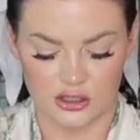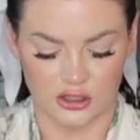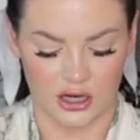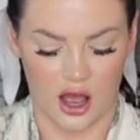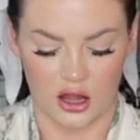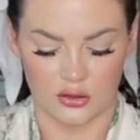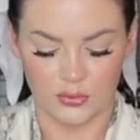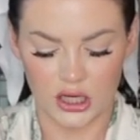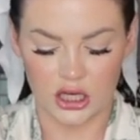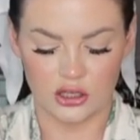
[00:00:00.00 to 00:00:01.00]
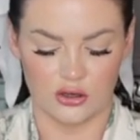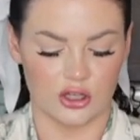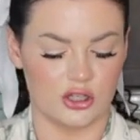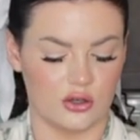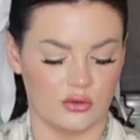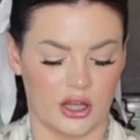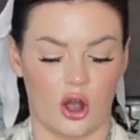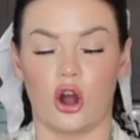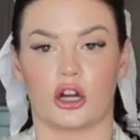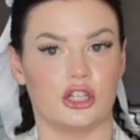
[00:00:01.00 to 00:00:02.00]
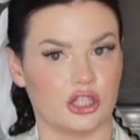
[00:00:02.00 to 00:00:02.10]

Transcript: During Halloween, you could do like orange